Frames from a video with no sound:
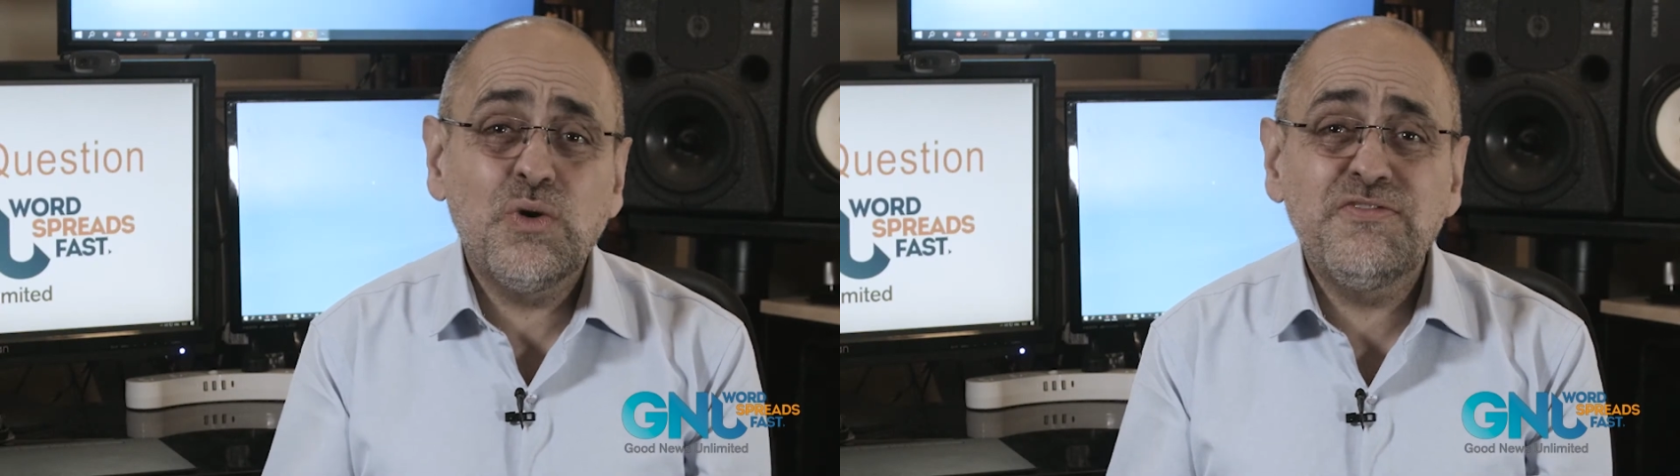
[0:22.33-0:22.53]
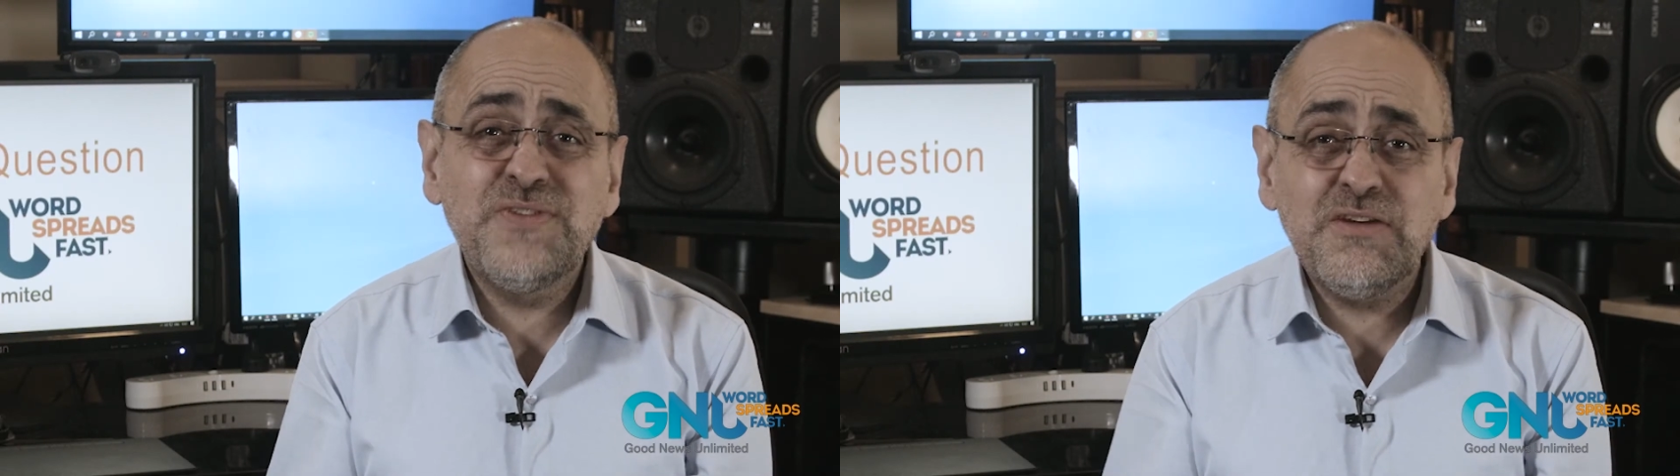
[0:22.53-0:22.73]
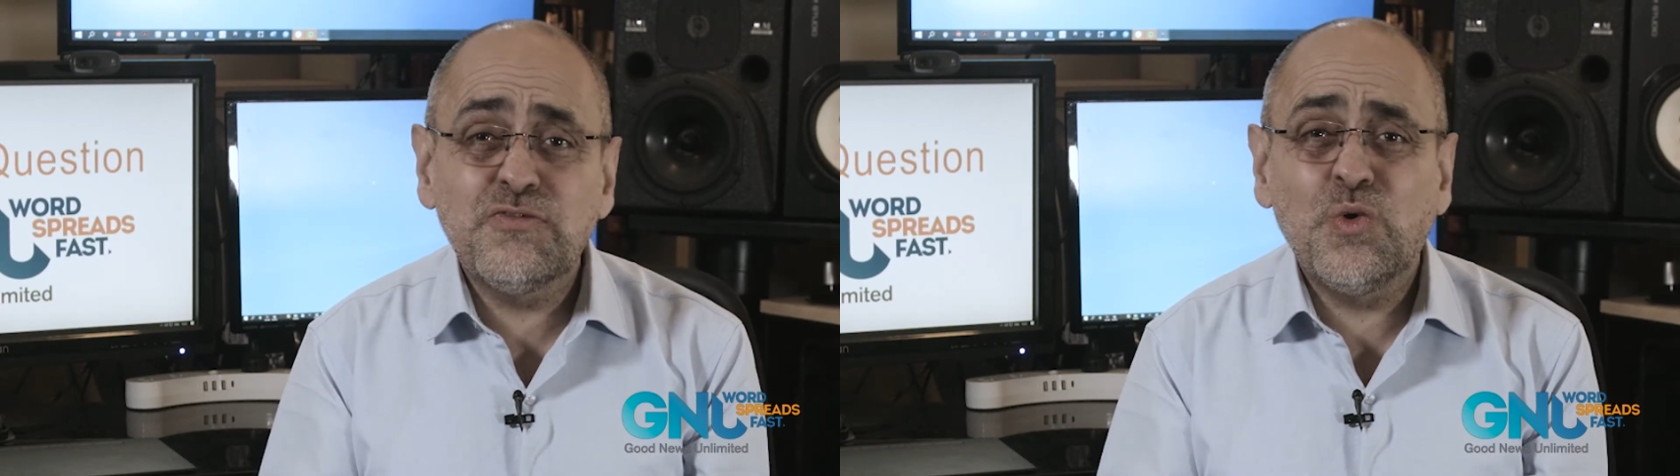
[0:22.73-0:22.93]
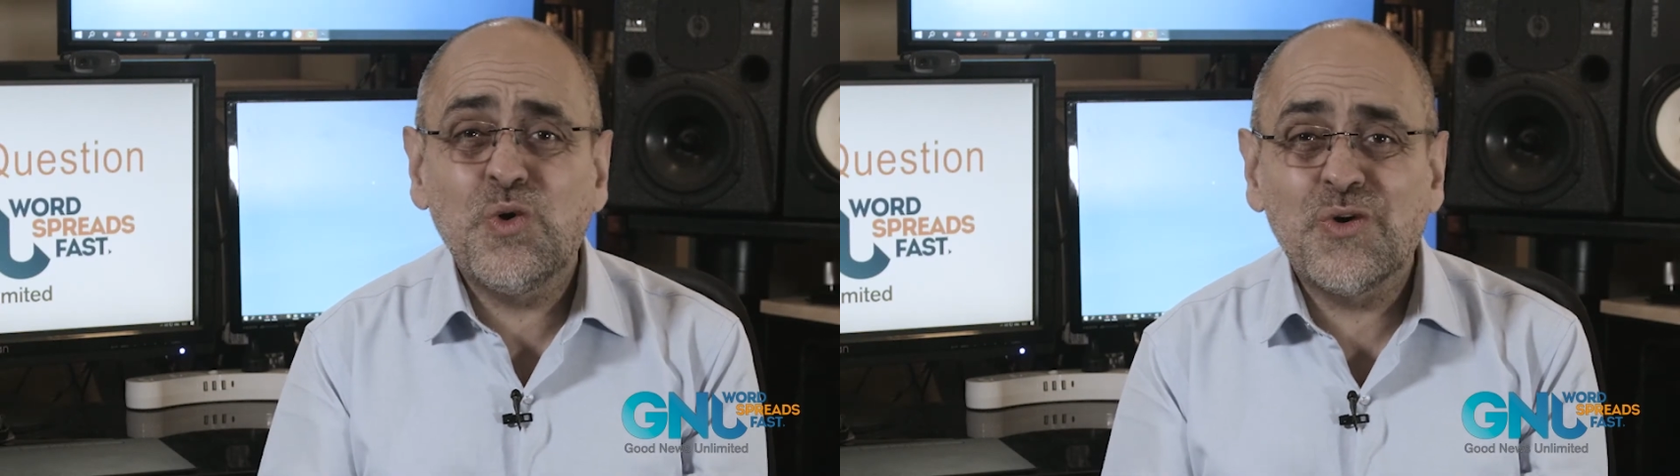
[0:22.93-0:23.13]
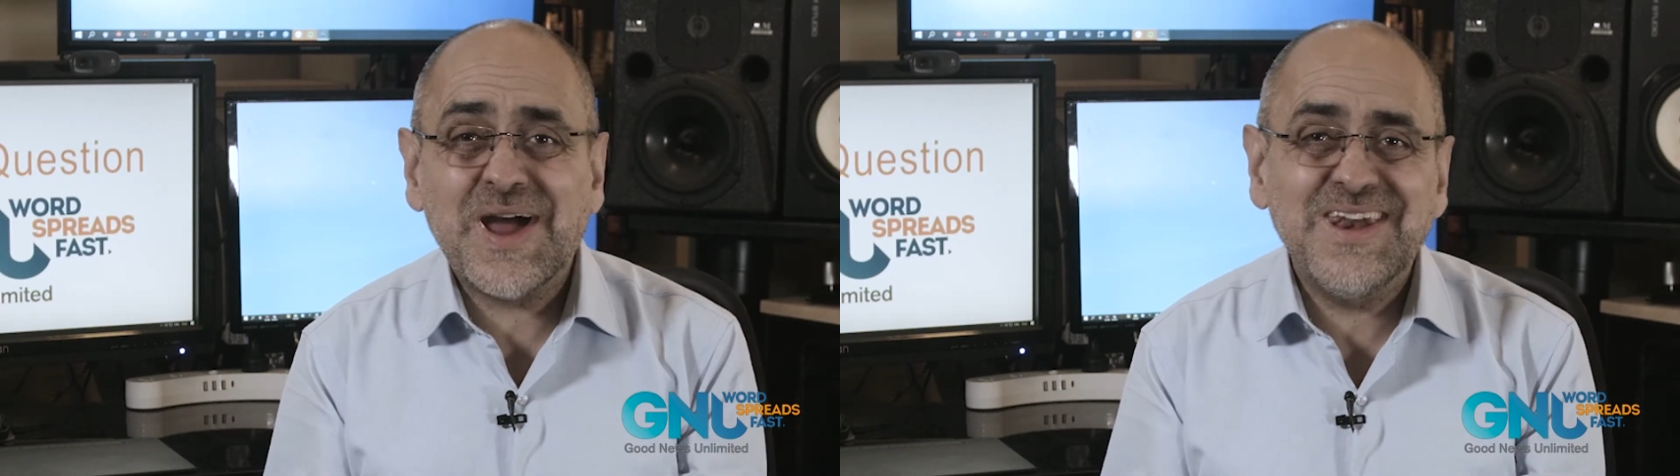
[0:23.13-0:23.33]
are fearful
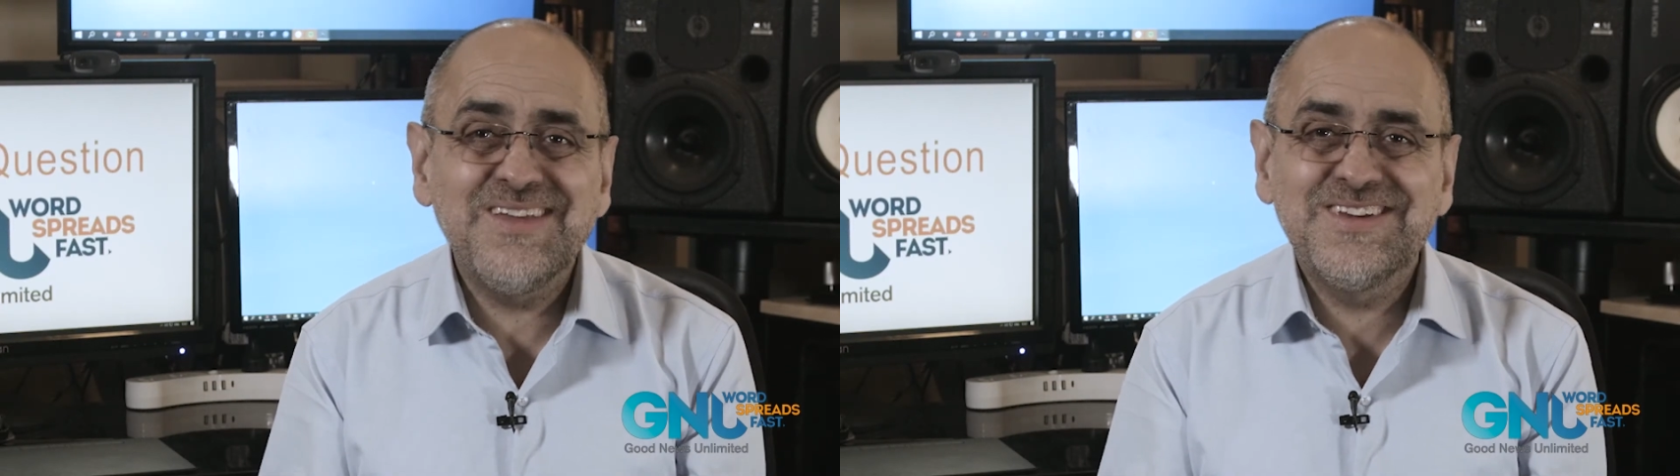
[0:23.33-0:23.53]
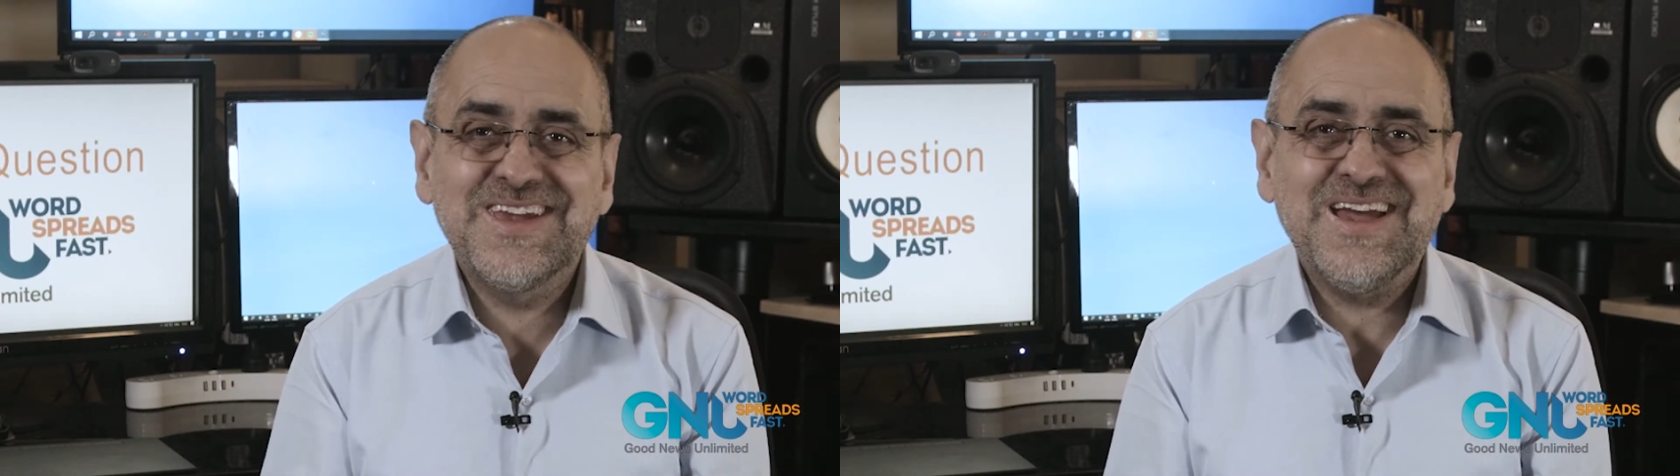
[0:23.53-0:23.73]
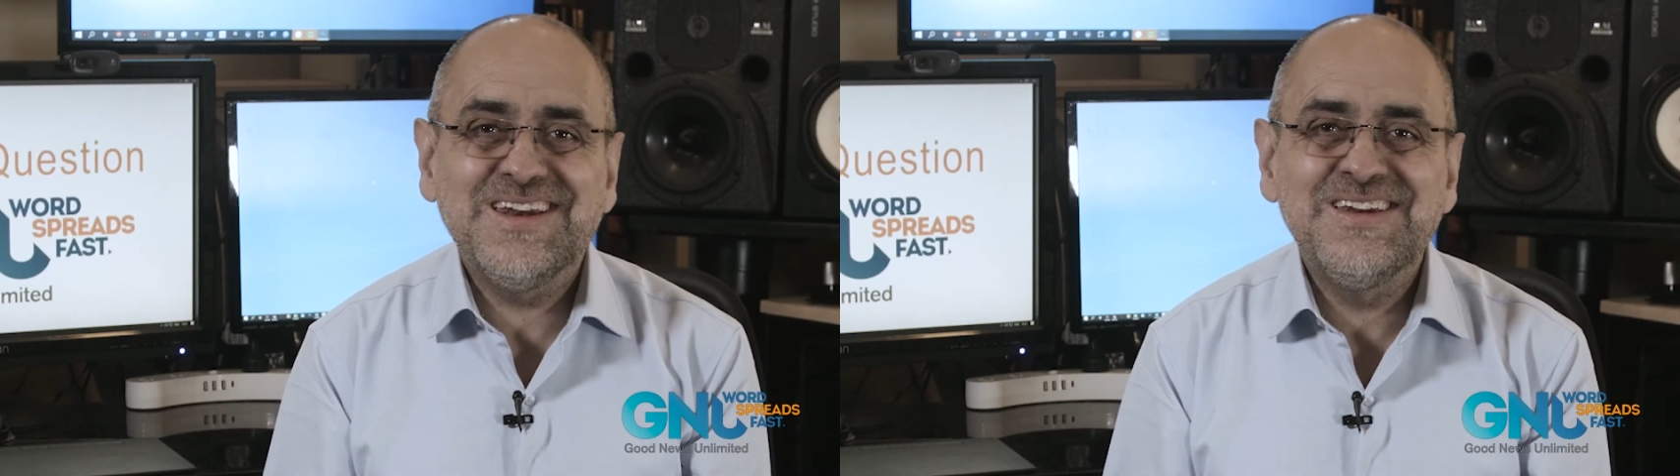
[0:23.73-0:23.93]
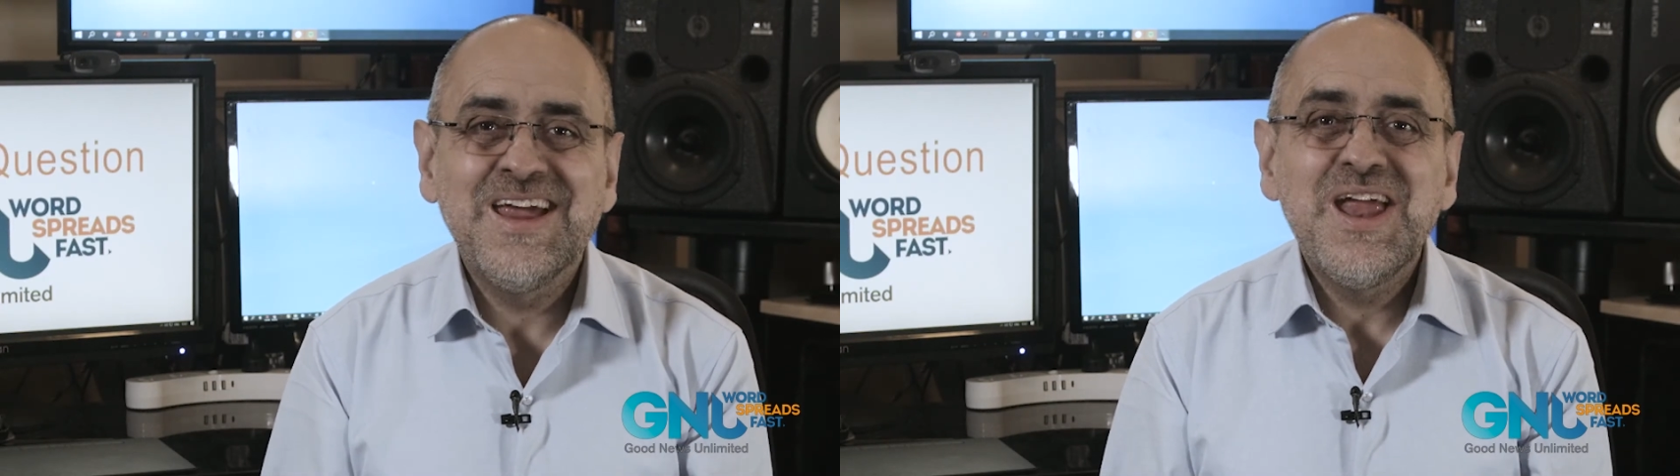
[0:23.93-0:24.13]
or uneducated